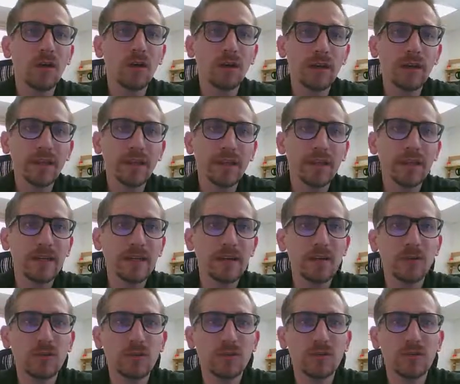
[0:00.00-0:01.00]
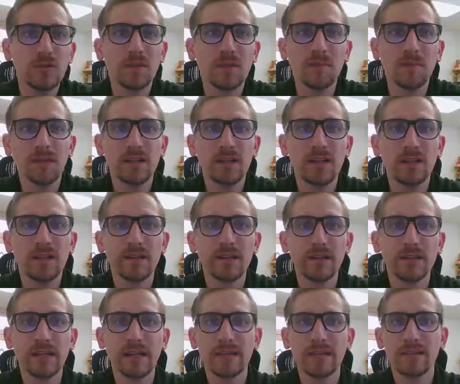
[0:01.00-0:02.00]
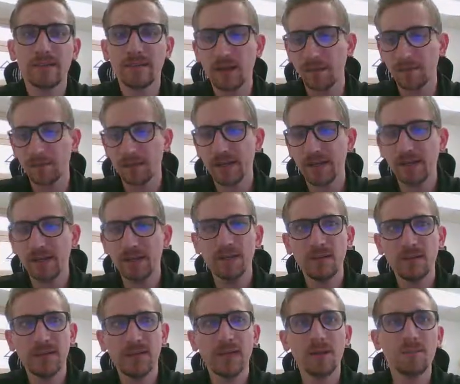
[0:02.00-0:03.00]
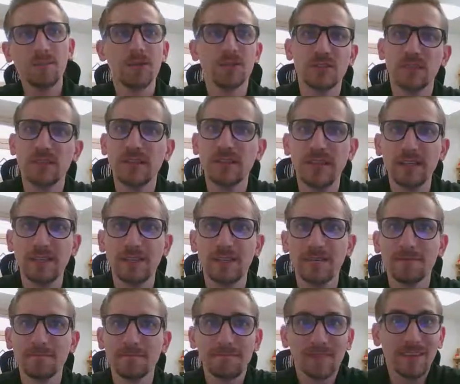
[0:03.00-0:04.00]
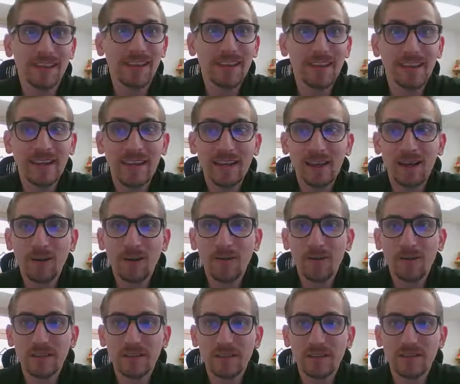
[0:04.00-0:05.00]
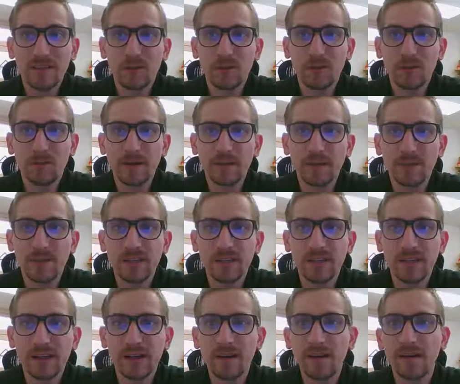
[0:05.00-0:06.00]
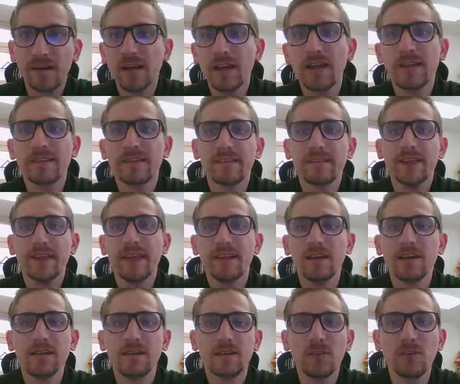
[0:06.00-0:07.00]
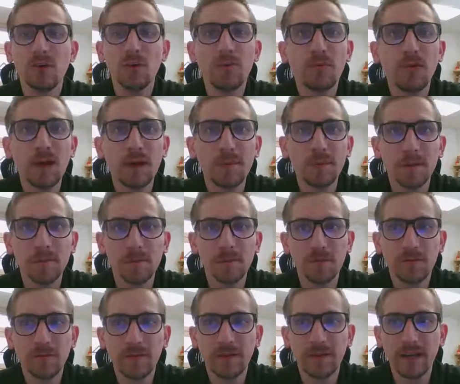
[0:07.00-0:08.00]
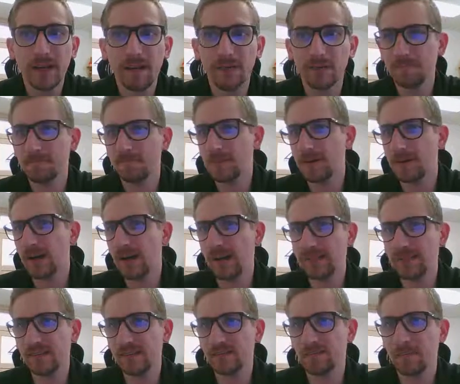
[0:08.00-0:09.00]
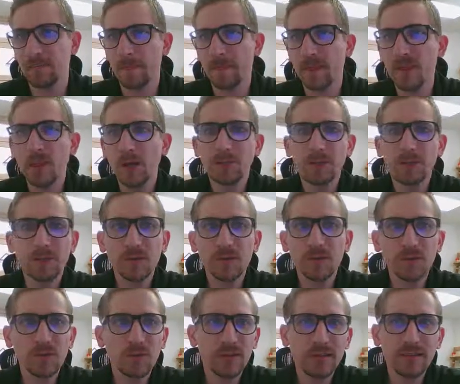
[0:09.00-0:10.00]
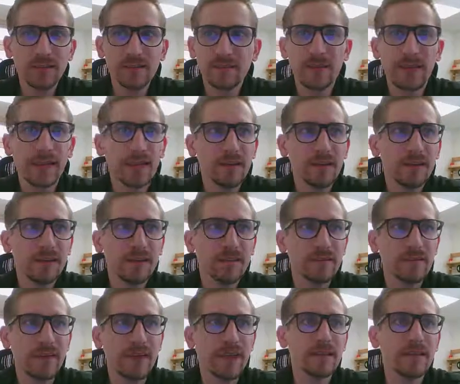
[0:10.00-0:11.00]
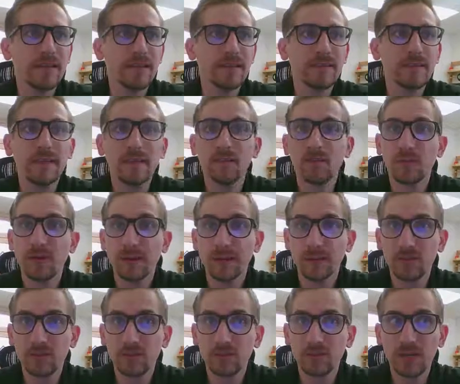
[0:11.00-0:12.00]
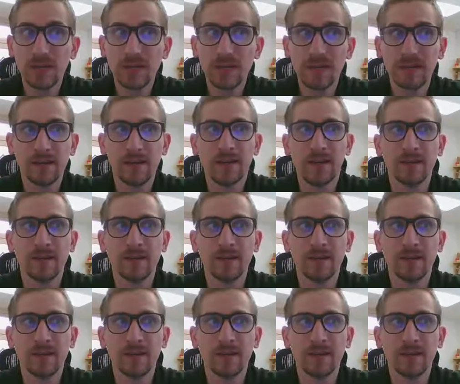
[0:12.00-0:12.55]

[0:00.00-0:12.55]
I need to do is simply click on that top line and push delete. And now let's click refresh on there. It says, hey, no problems found. Awesome. So let's go ahead and say okay to this, and let's try extruding it now.